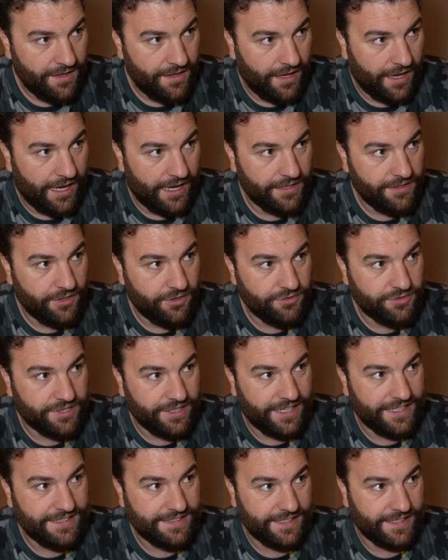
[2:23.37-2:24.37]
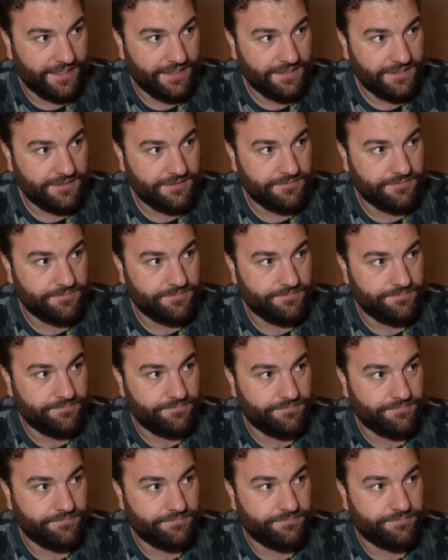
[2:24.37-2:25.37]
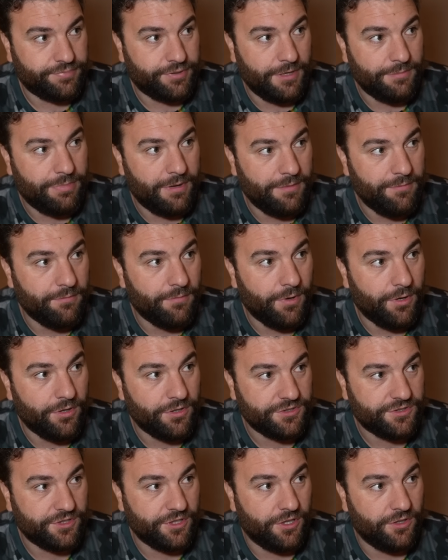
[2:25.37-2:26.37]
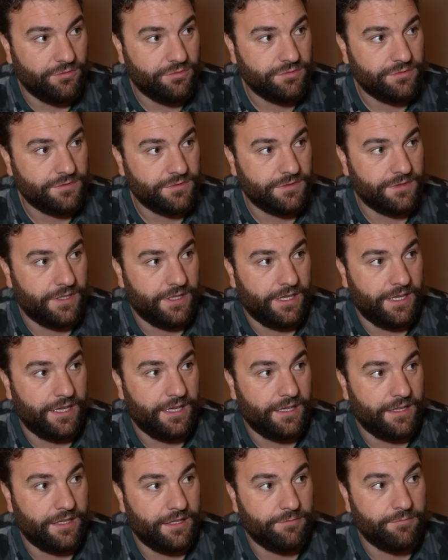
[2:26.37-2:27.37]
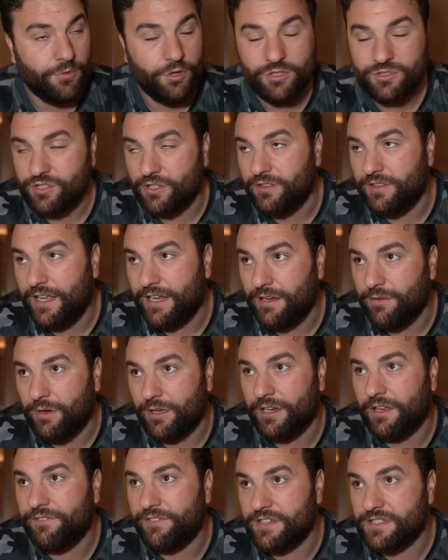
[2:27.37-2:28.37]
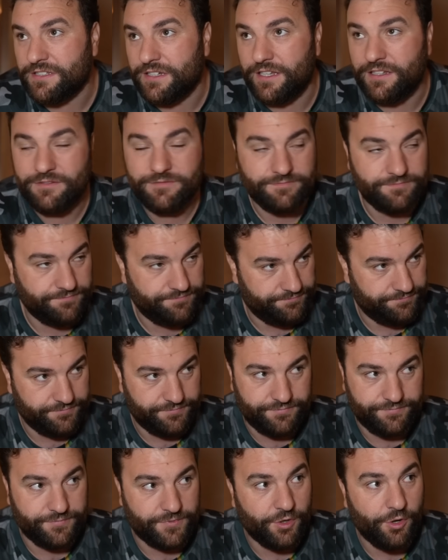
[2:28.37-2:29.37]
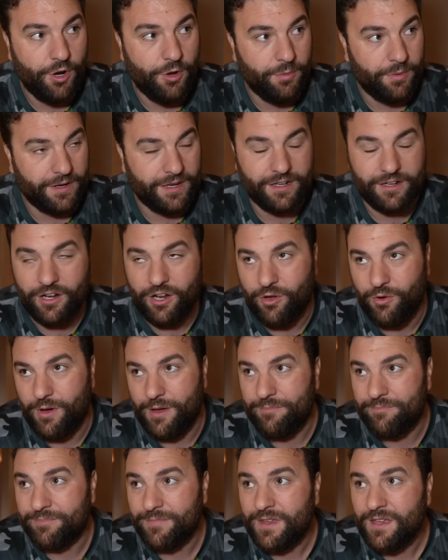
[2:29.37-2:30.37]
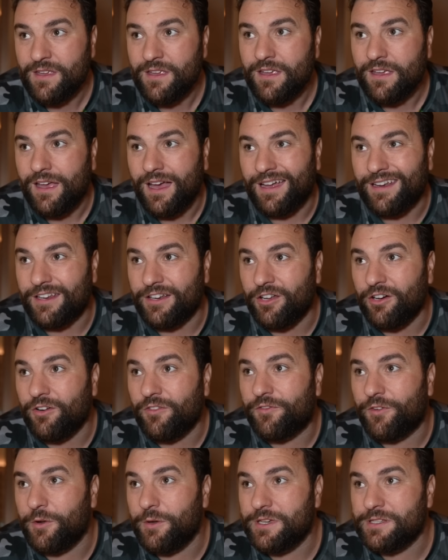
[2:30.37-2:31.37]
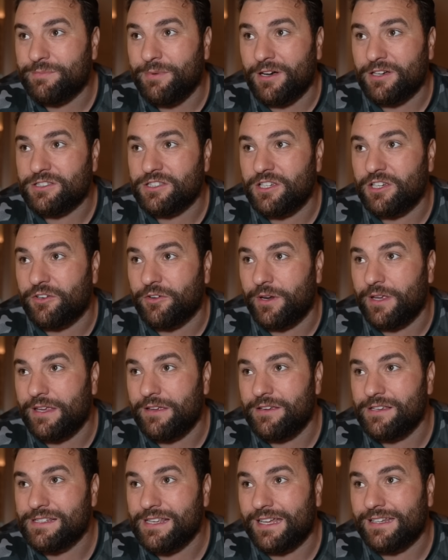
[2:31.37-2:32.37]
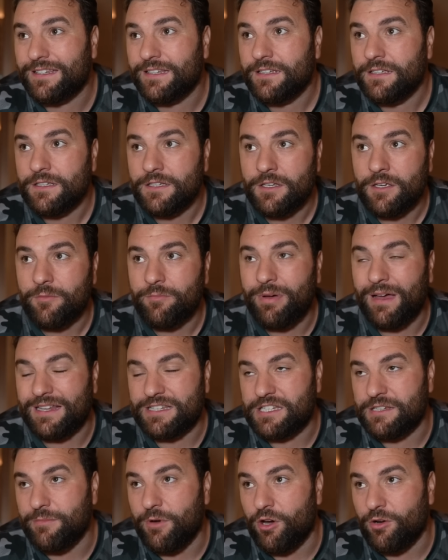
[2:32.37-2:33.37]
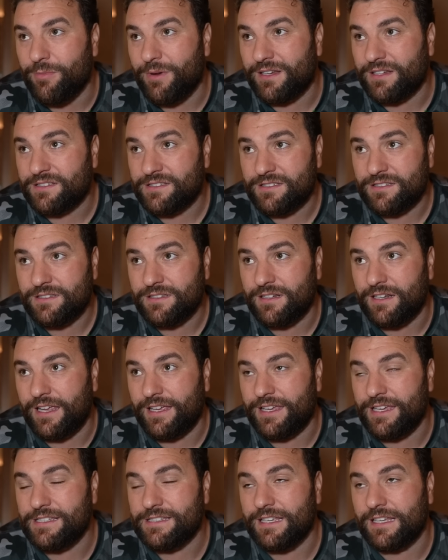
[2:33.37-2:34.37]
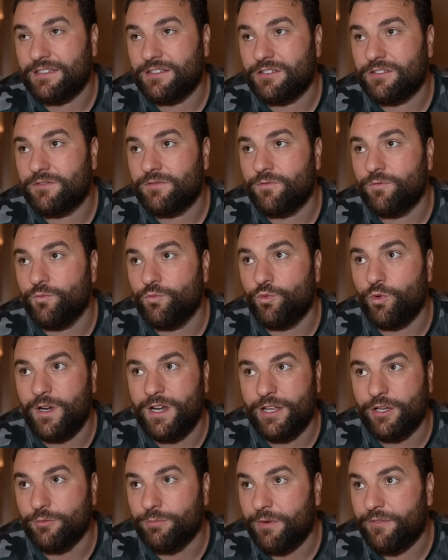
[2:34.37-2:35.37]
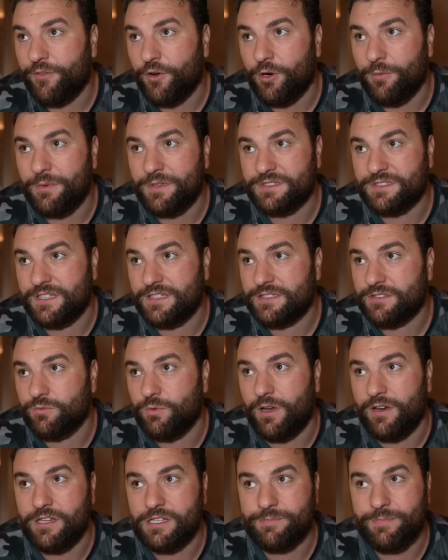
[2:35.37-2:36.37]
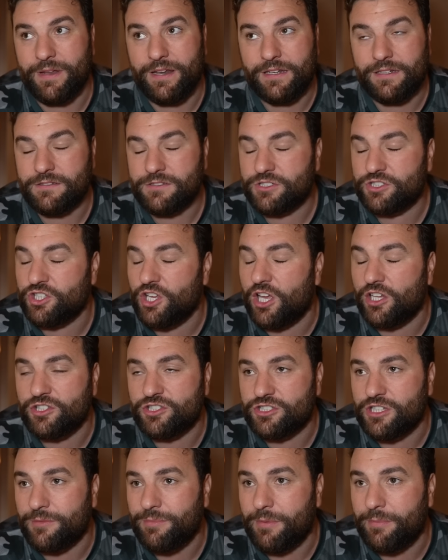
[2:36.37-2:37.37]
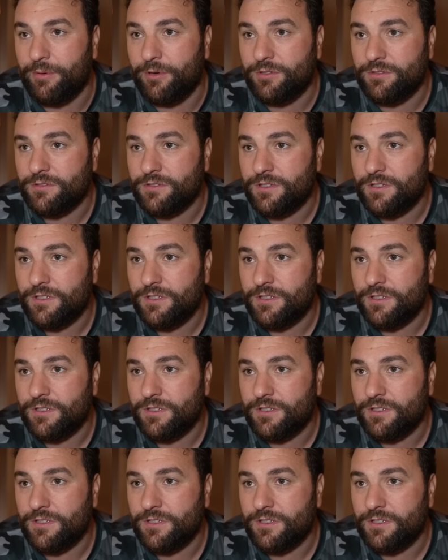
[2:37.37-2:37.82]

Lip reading: I know Tyson probably more so than anyone, obviously. Grew up with him and know him. And I know through his boxing career, he's had patchy moments. Like, he's had really good performances where he's been unstoppable